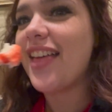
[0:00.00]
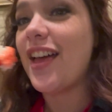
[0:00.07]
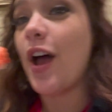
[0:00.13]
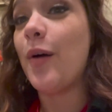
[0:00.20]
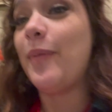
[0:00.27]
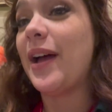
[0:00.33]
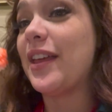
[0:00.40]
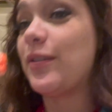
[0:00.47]
Oh,
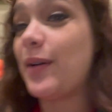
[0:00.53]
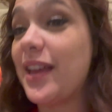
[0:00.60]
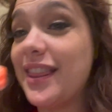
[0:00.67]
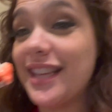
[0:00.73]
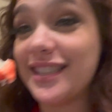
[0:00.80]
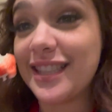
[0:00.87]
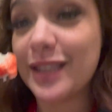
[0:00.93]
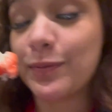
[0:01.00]
by the way,
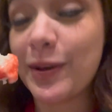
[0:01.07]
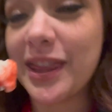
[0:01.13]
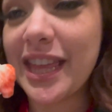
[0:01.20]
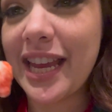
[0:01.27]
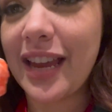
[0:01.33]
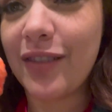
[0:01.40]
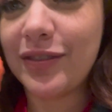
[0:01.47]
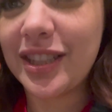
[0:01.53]
this is what they
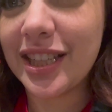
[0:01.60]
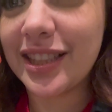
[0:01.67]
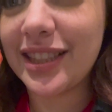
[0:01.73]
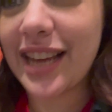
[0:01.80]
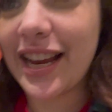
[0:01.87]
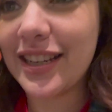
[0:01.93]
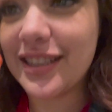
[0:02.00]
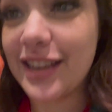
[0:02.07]
give to
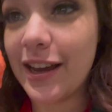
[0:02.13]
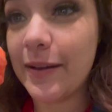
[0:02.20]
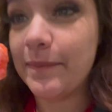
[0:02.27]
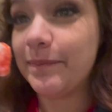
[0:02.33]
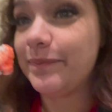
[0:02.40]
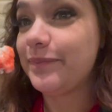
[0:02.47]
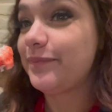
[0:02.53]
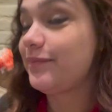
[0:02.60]
Santa
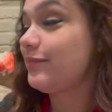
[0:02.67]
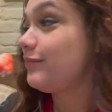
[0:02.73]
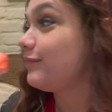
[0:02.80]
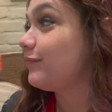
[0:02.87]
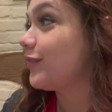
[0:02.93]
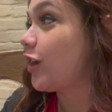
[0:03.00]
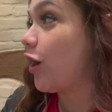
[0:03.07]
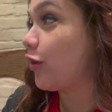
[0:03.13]

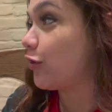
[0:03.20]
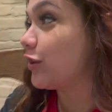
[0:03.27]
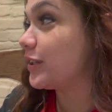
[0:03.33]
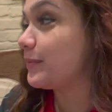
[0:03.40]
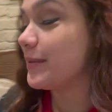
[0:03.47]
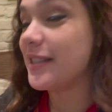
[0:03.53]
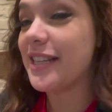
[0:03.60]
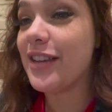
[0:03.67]
on
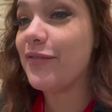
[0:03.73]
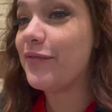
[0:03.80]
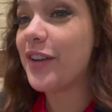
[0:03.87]
Christmas Eve.